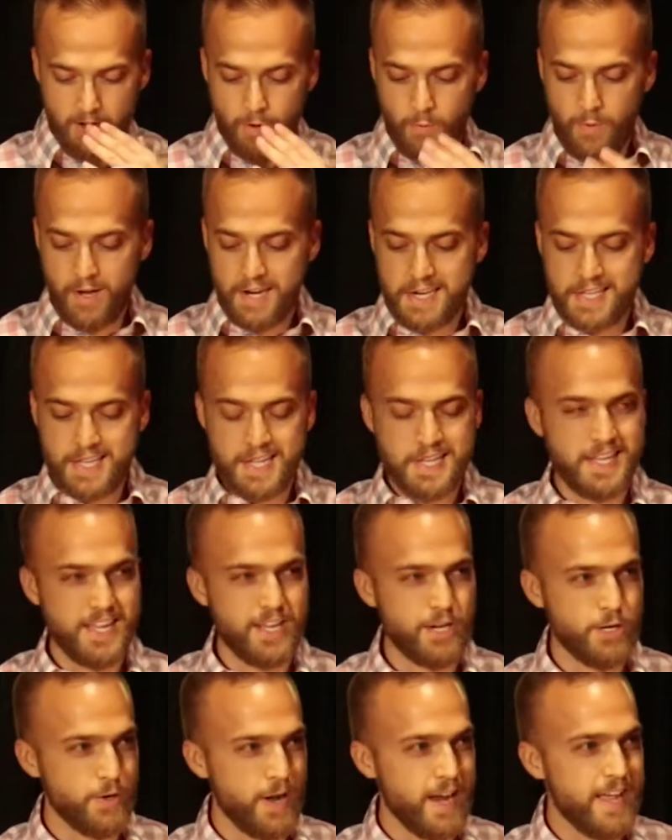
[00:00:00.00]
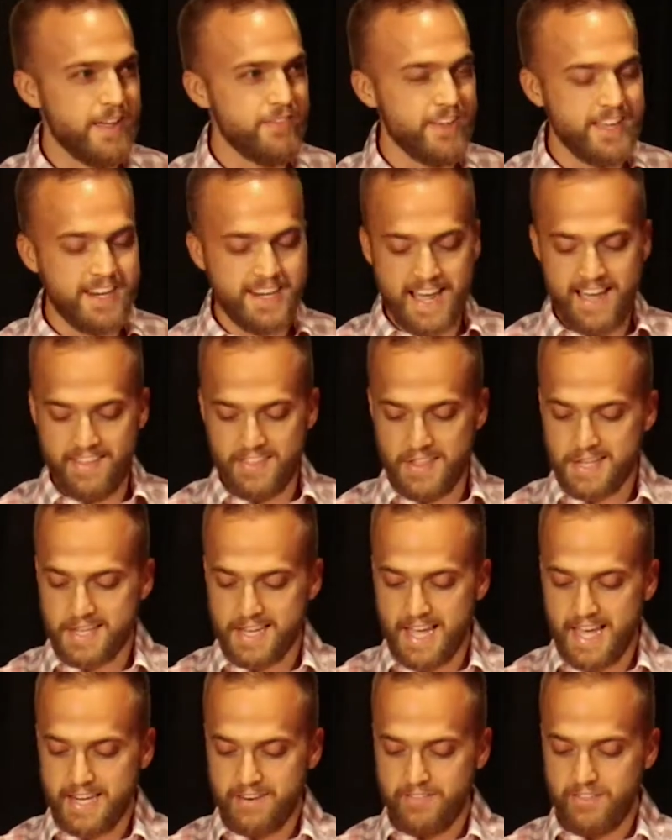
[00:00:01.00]
What is this engraving on the
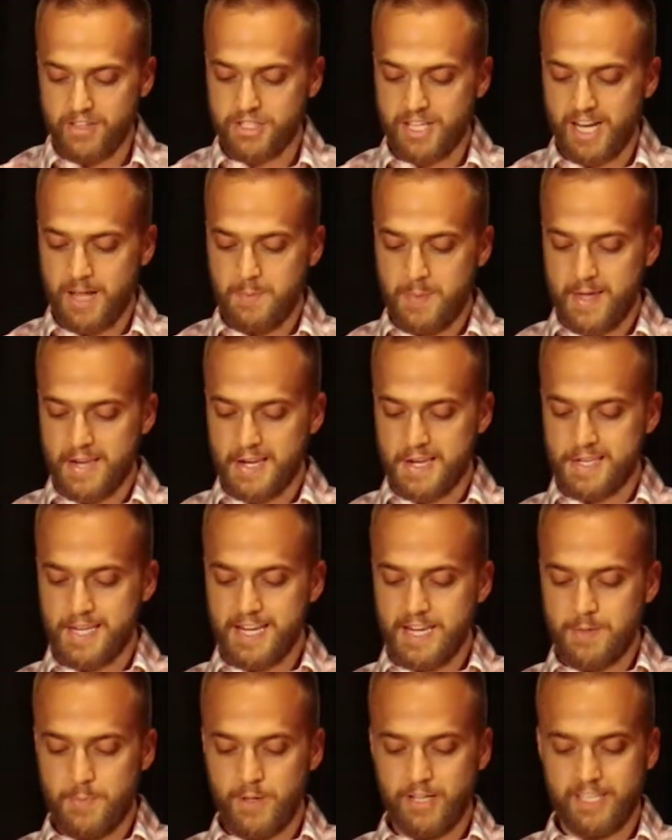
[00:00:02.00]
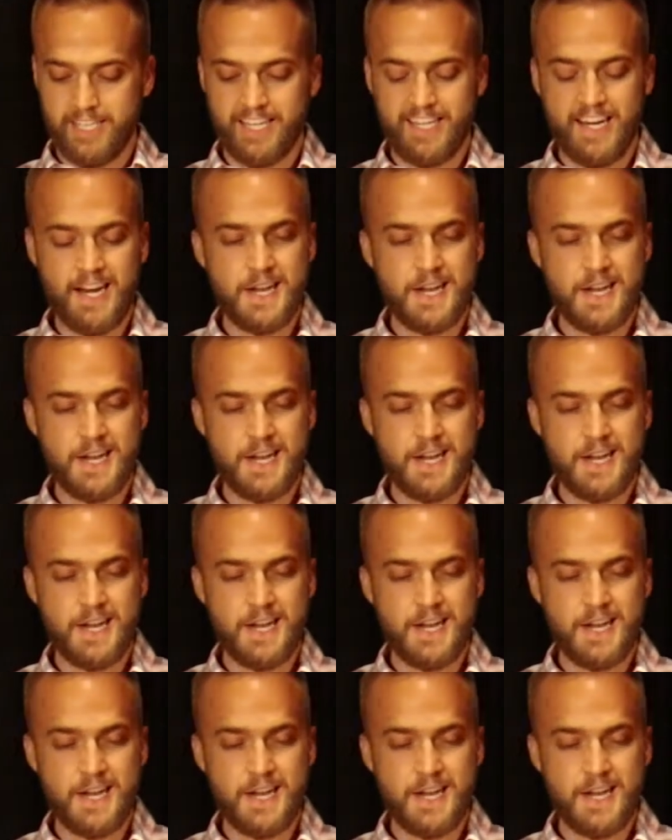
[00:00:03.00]
side of the Champaign City building?